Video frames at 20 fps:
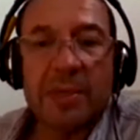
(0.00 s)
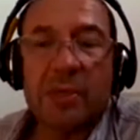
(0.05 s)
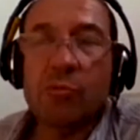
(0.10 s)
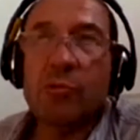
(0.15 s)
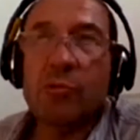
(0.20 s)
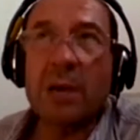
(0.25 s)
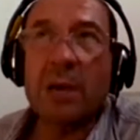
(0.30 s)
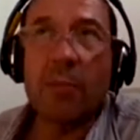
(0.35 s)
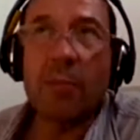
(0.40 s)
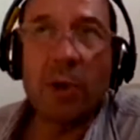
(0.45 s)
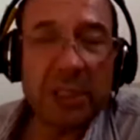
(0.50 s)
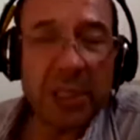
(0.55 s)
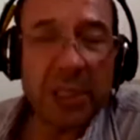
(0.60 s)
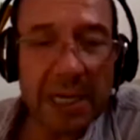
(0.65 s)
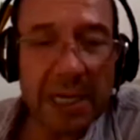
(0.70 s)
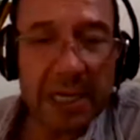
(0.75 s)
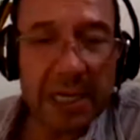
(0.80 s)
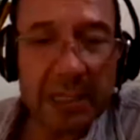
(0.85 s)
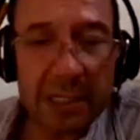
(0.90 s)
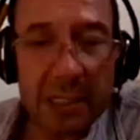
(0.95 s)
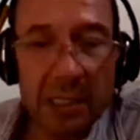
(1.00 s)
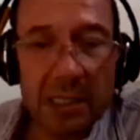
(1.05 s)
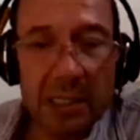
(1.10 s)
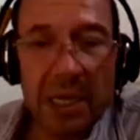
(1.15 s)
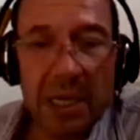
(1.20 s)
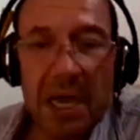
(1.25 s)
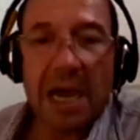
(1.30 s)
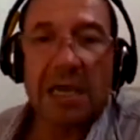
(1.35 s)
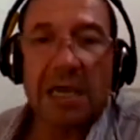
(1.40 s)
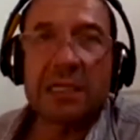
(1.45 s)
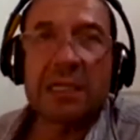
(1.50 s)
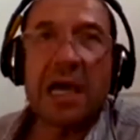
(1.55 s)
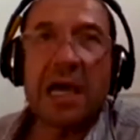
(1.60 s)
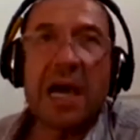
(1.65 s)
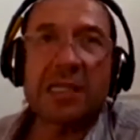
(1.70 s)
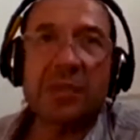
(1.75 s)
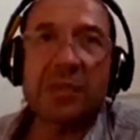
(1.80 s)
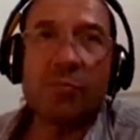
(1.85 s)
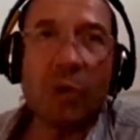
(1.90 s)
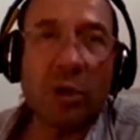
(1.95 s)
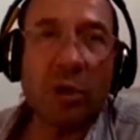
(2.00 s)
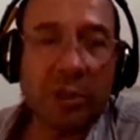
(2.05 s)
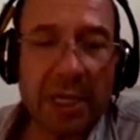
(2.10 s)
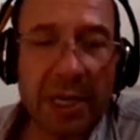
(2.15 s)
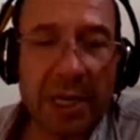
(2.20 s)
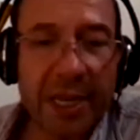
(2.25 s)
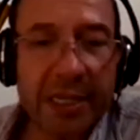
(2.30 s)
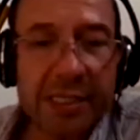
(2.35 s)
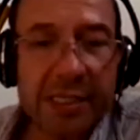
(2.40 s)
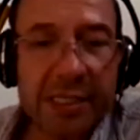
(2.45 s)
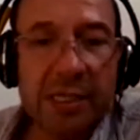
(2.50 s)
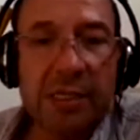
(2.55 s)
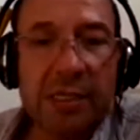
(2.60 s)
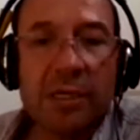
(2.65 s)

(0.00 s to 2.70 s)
We are modelers, and as modelers,